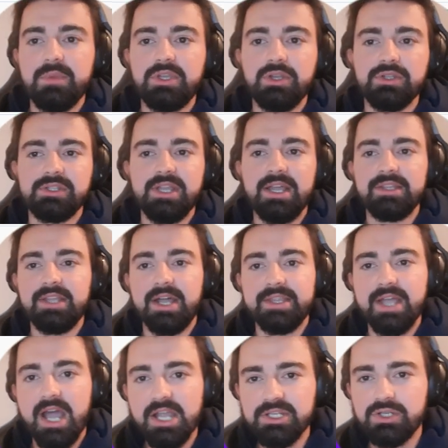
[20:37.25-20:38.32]
because that
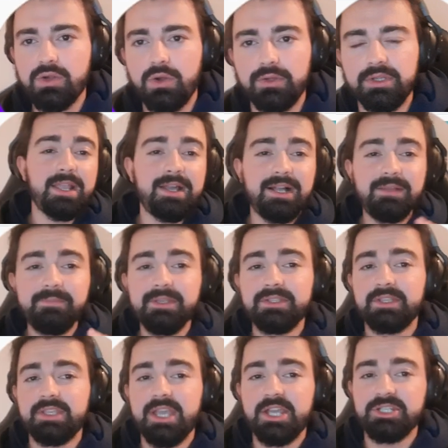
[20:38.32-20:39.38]
hash code helping the
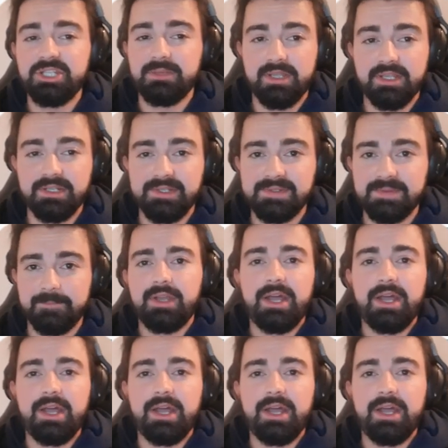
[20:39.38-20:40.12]
caching mechanism.